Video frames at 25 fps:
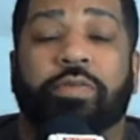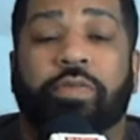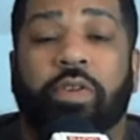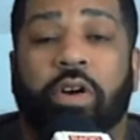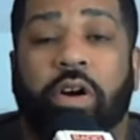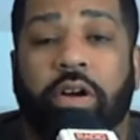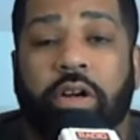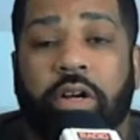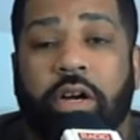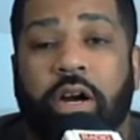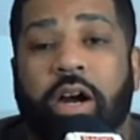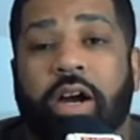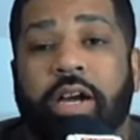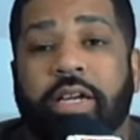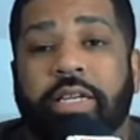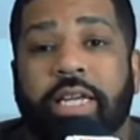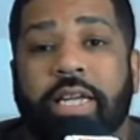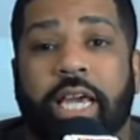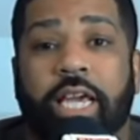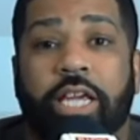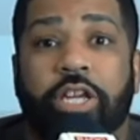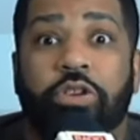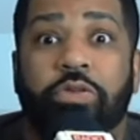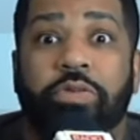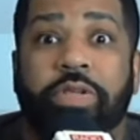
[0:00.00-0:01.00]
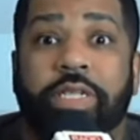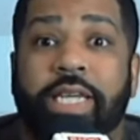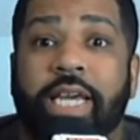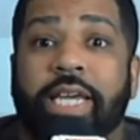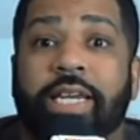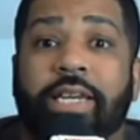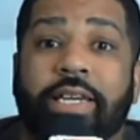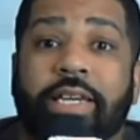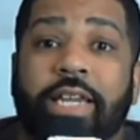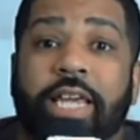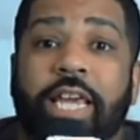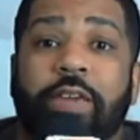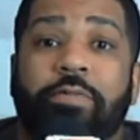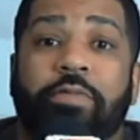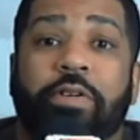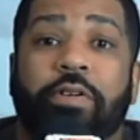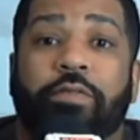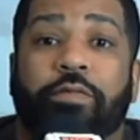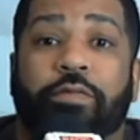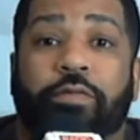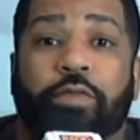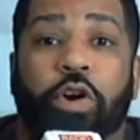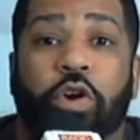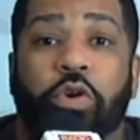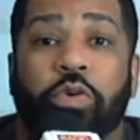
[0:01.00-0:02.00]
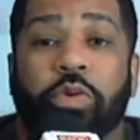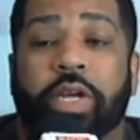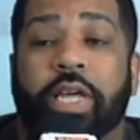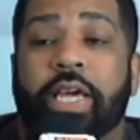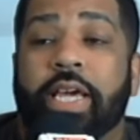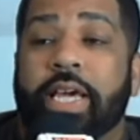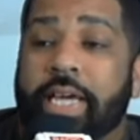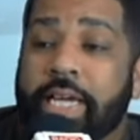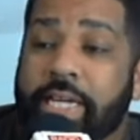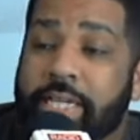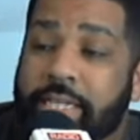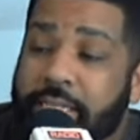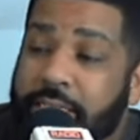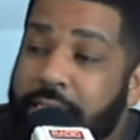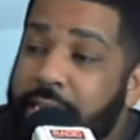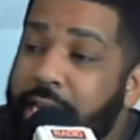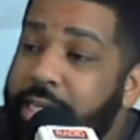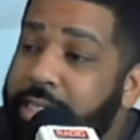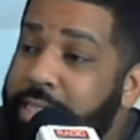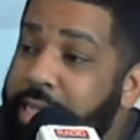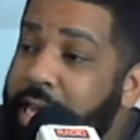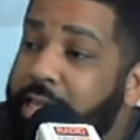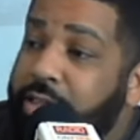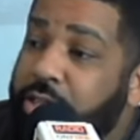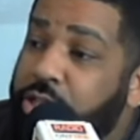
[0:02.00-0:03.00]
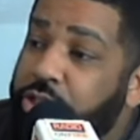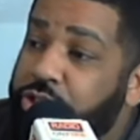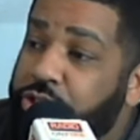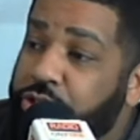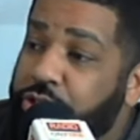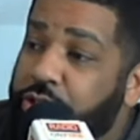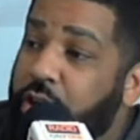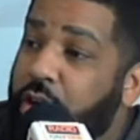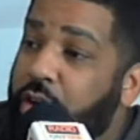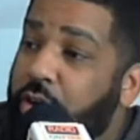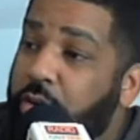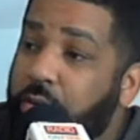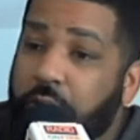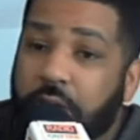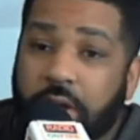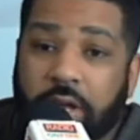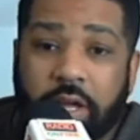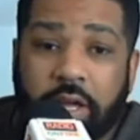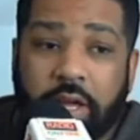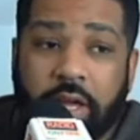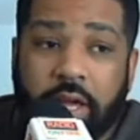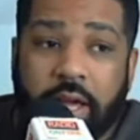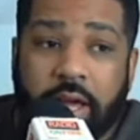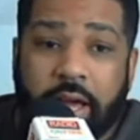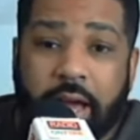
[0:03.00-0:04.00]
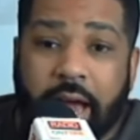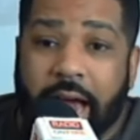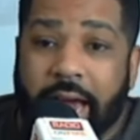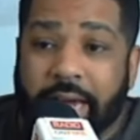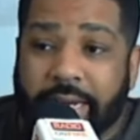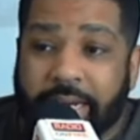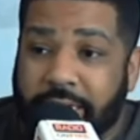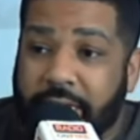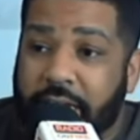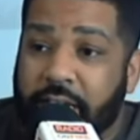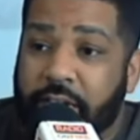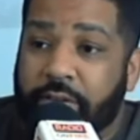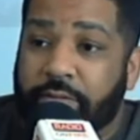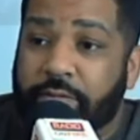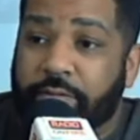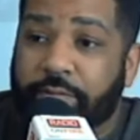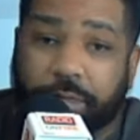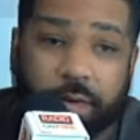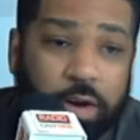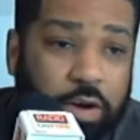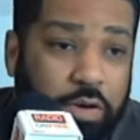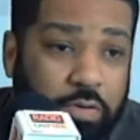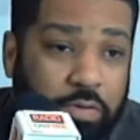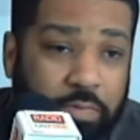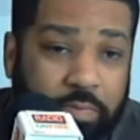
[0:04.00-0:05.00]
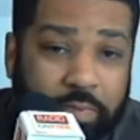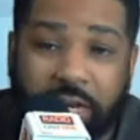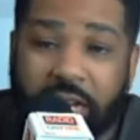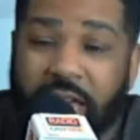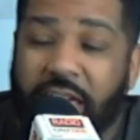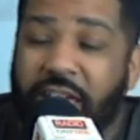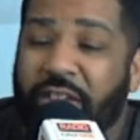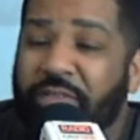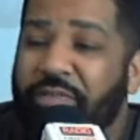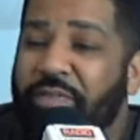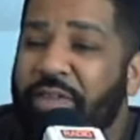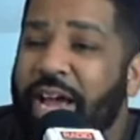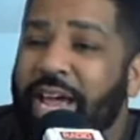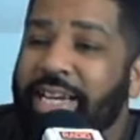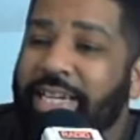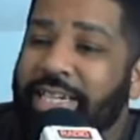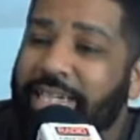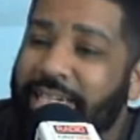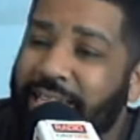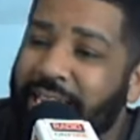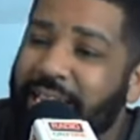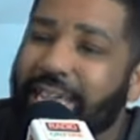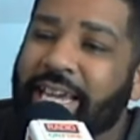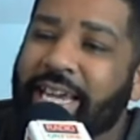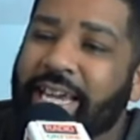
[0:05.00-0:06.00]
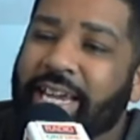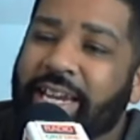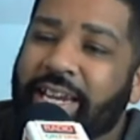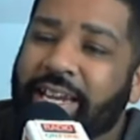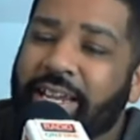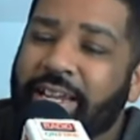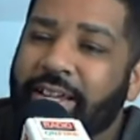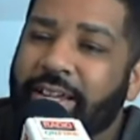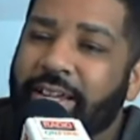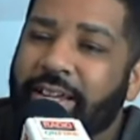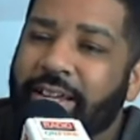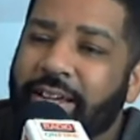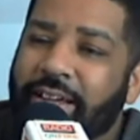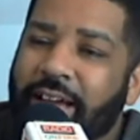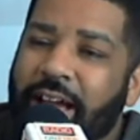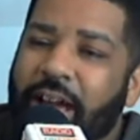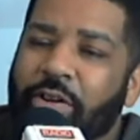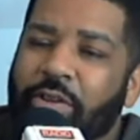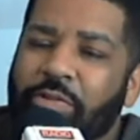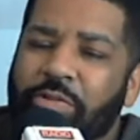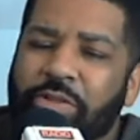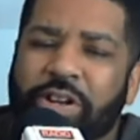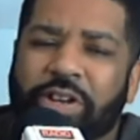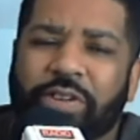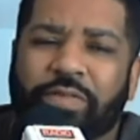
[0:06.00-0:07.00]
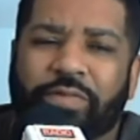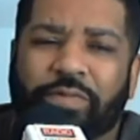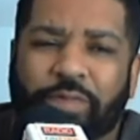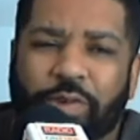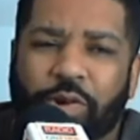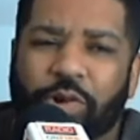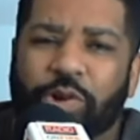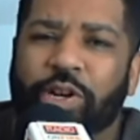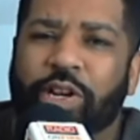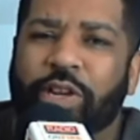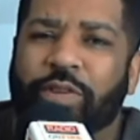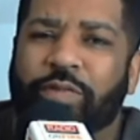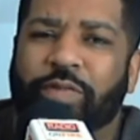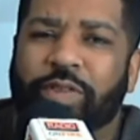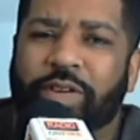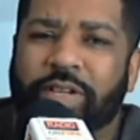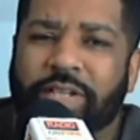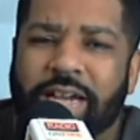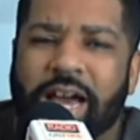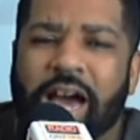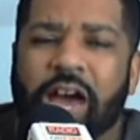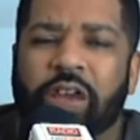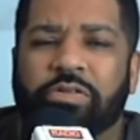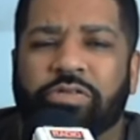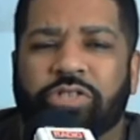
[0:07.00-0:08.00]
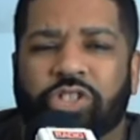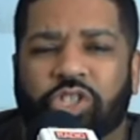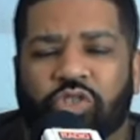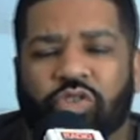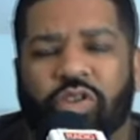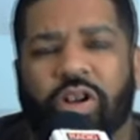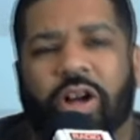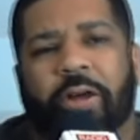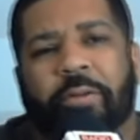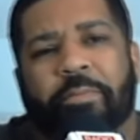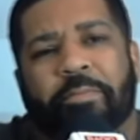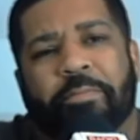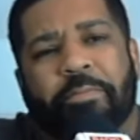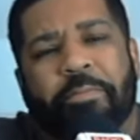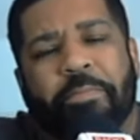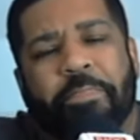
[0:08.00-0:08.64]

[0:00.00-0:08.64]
of all, Kanye, you didn't even vote. He says at the show, I didn't vote, but if I did, I would have voted for Donald Trump.